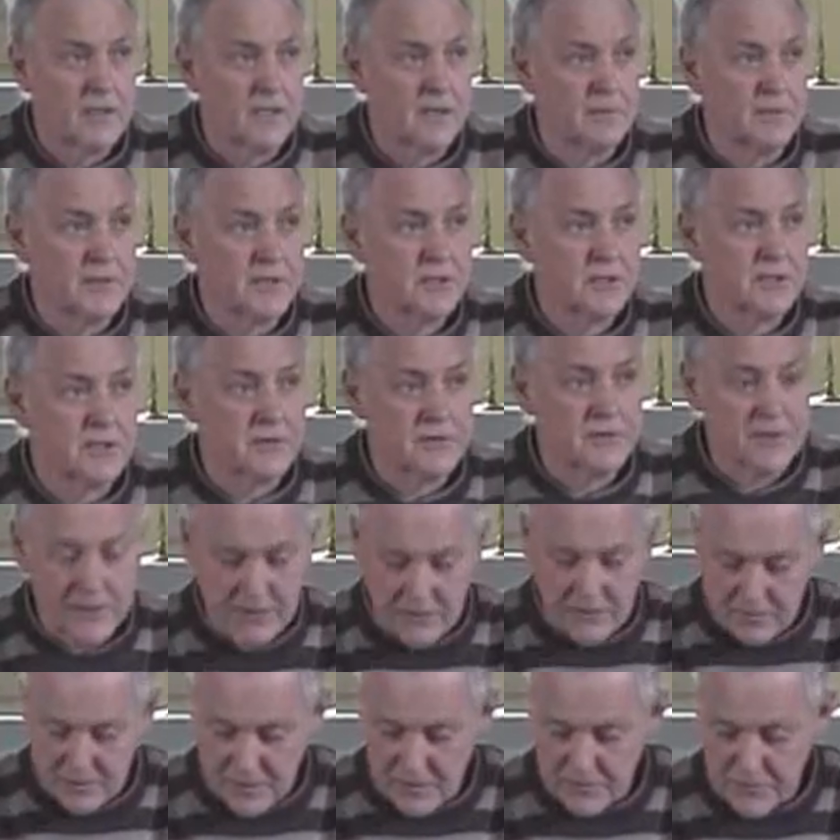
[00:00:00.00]
I mentioned the
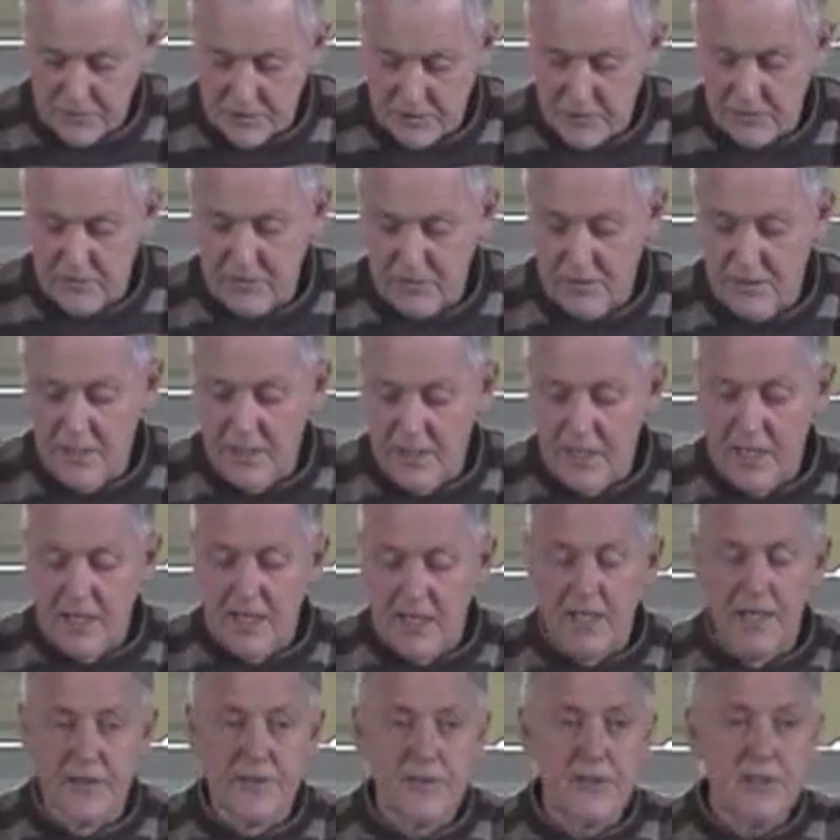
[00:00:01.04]
fact that when I was doing
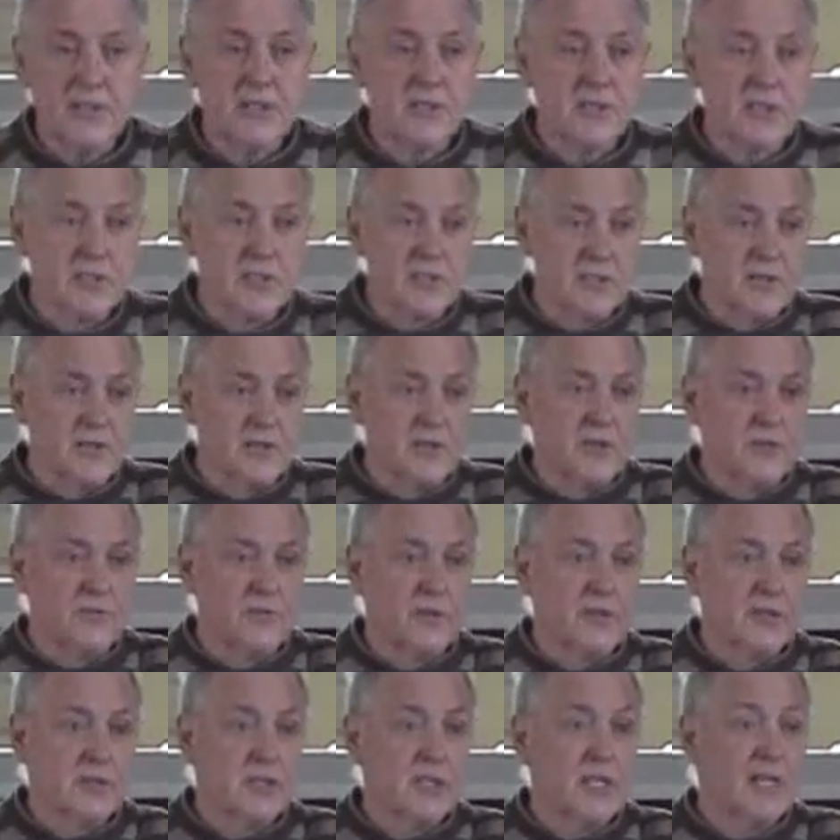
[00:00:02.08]
a thesis at
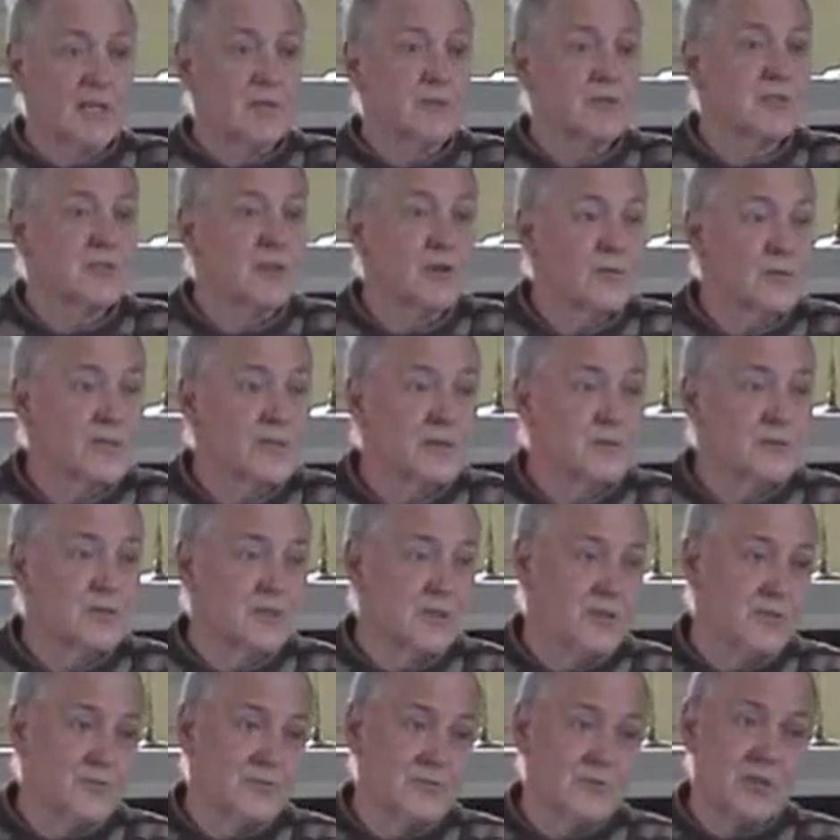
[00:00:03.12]
university, I was told it
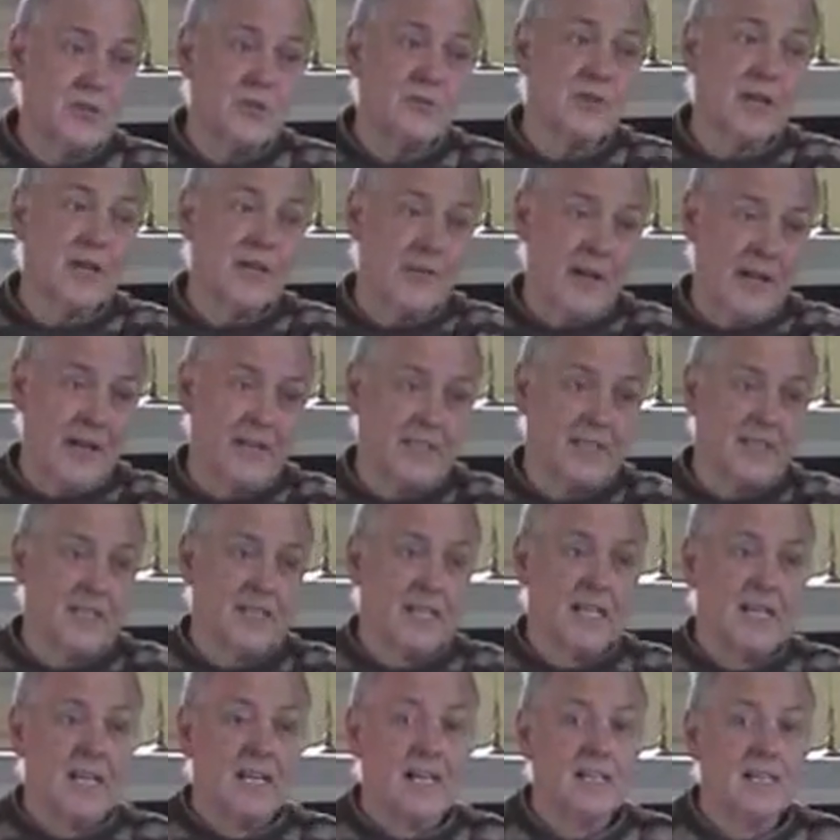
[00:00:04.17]
was too
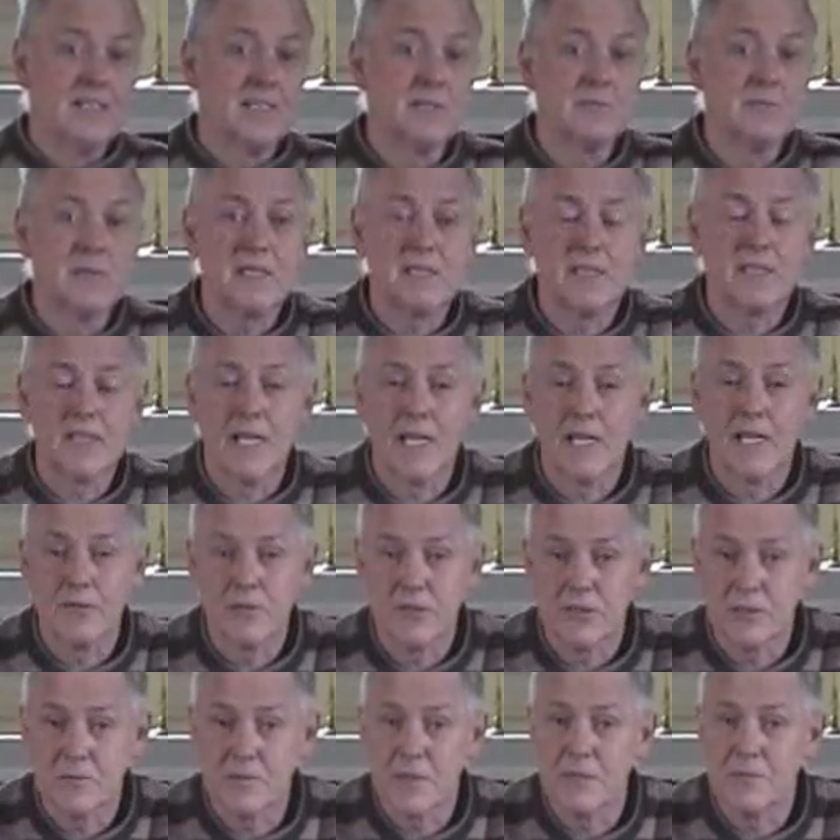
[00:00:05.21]
direct, and to make the
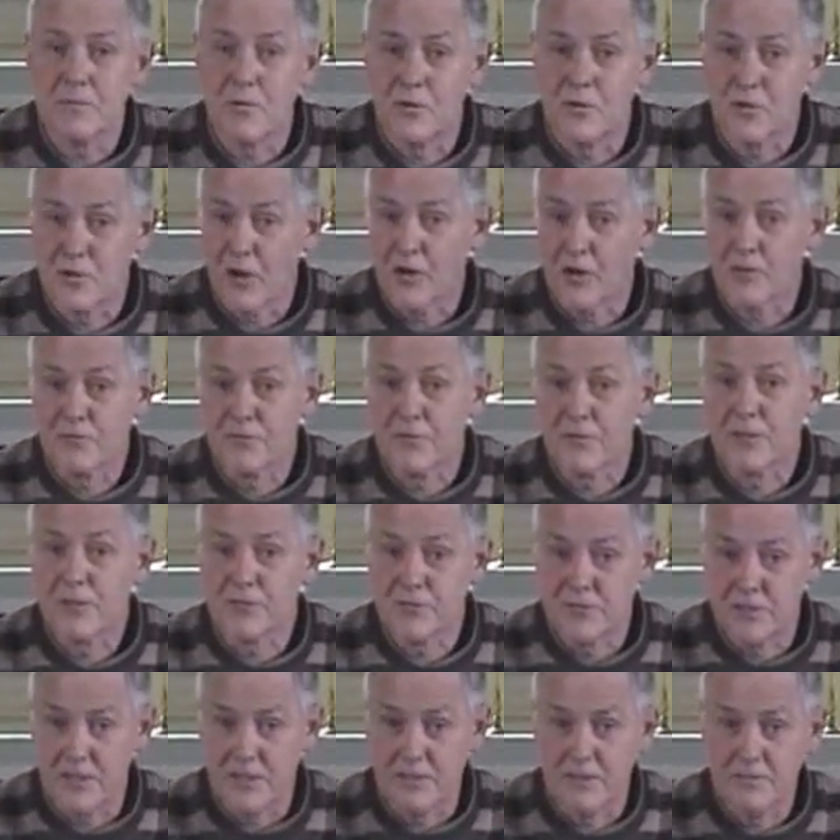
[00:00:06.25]
language a bit more
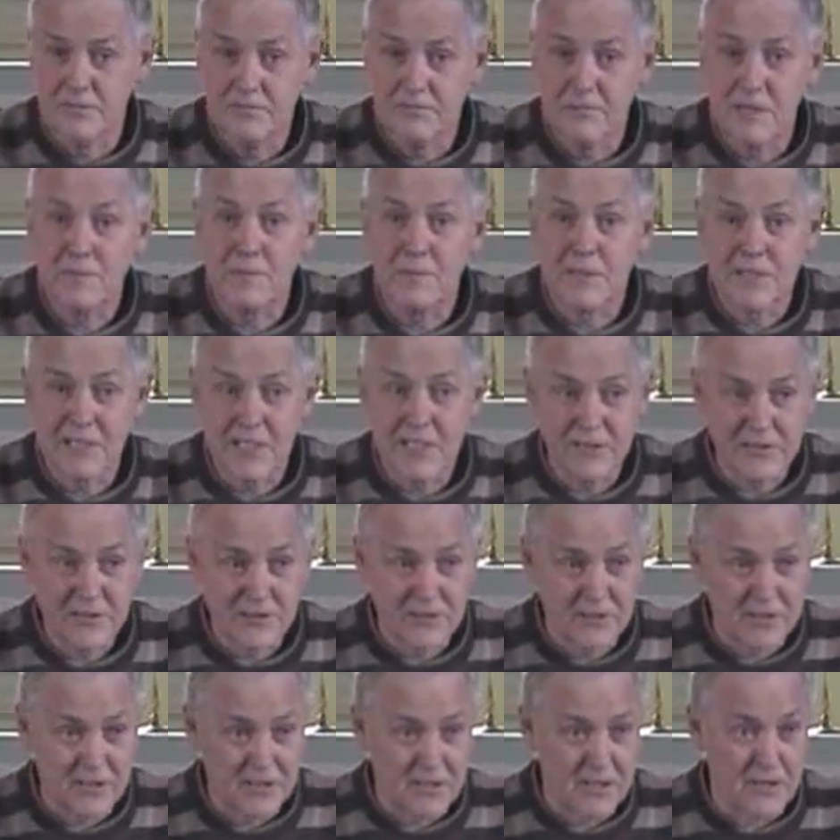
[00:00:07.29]
convoluted, make the
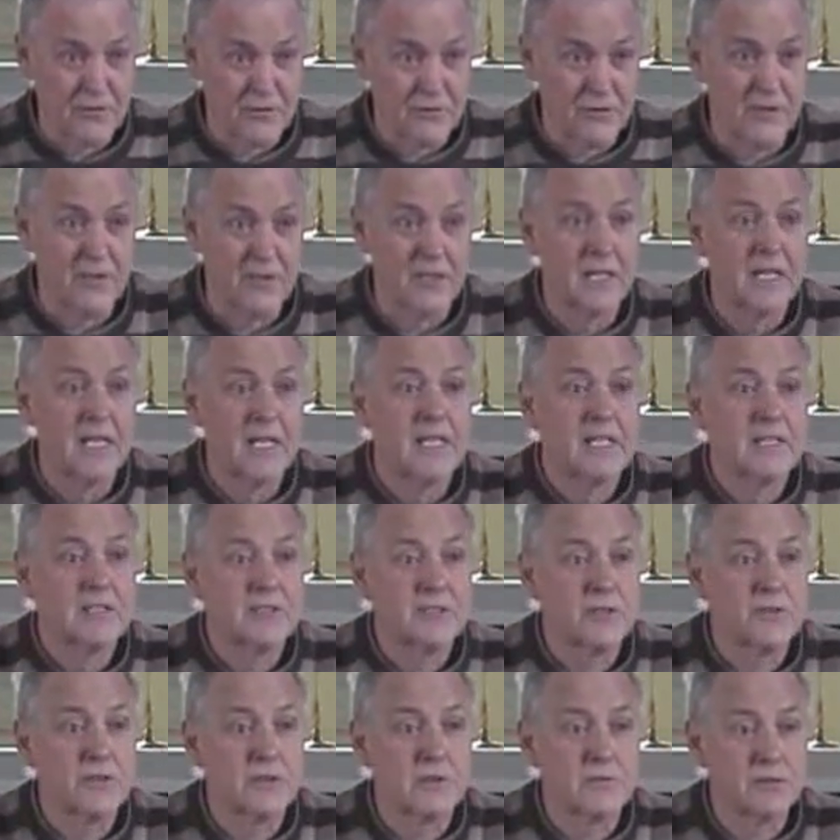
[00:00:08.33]
sentences longer,
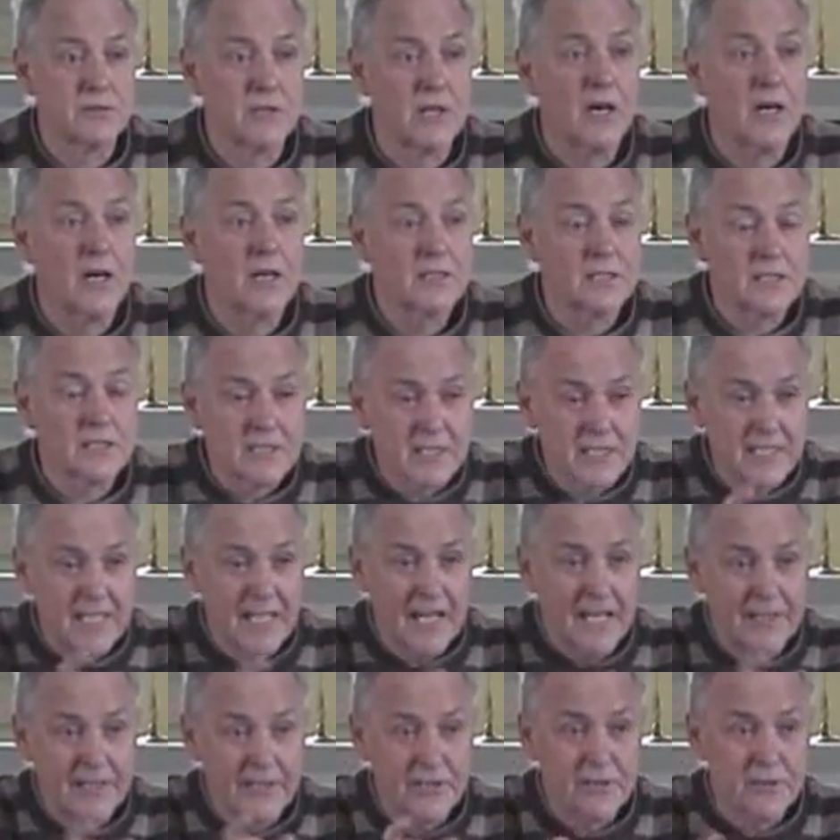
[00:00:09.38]
so that it was harder to
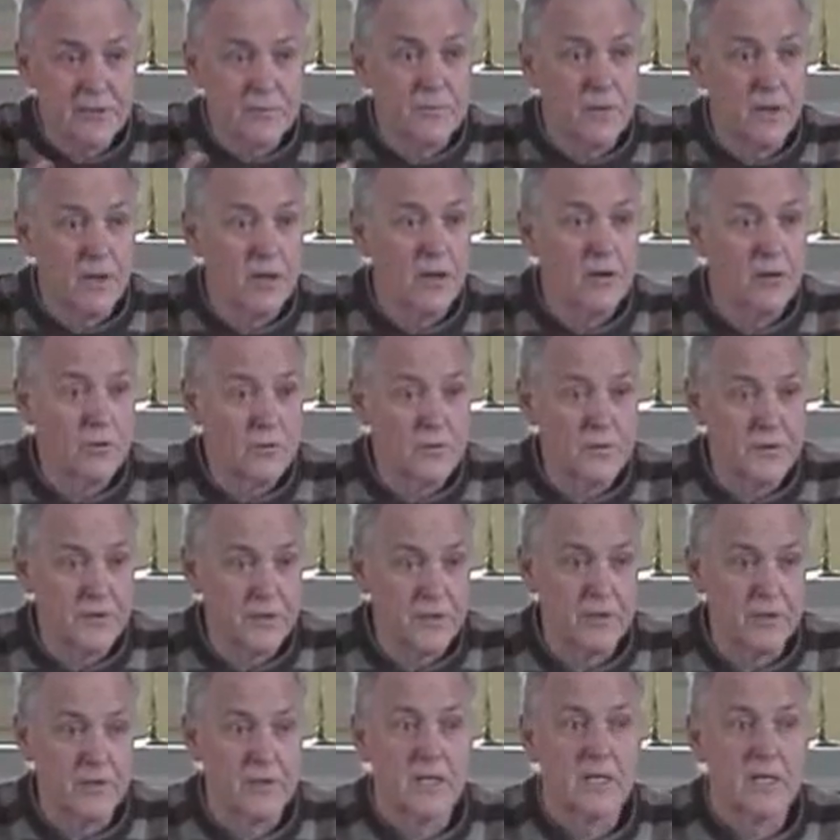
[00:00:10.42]
carry them along with
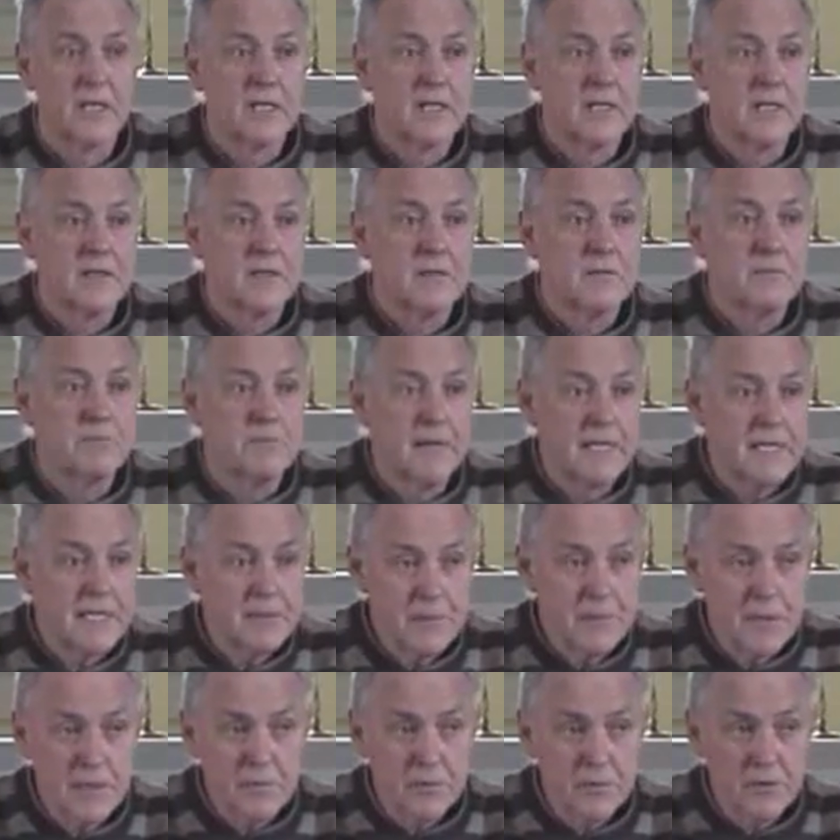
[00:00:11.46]
you. Many
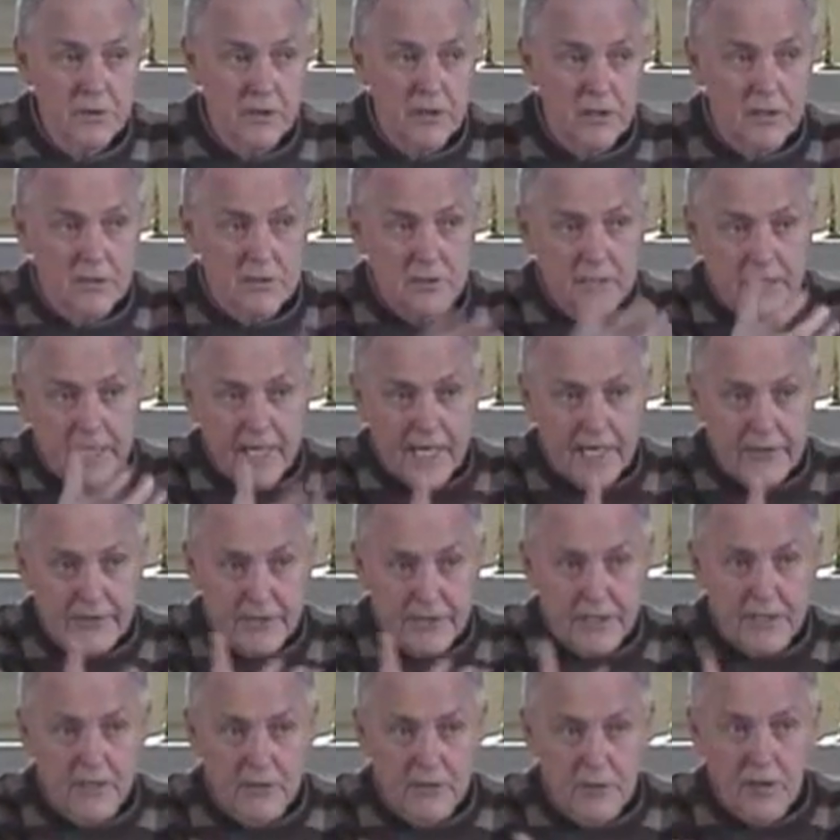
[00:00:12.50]
people can't
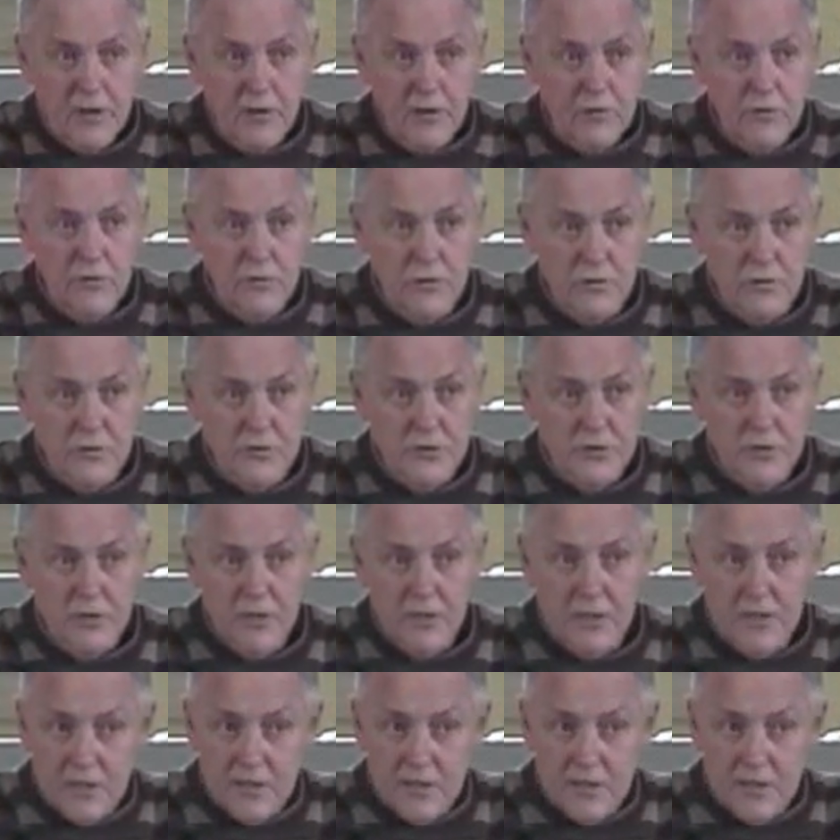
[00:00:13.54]
carry a clause